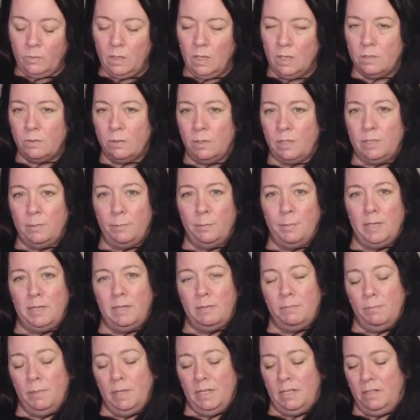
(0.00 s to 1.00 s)
So it's a bit.
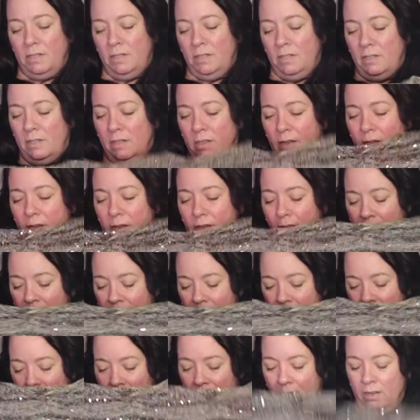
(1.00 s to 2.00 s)
It's
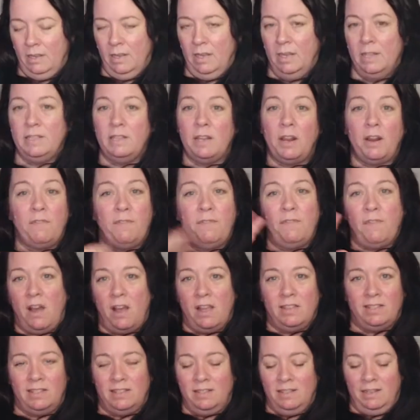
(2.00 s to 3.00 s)
not a
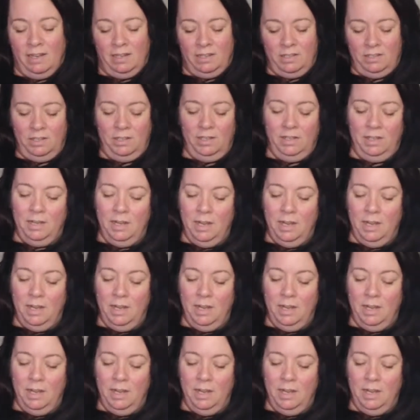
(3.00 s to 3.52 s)
fast knit,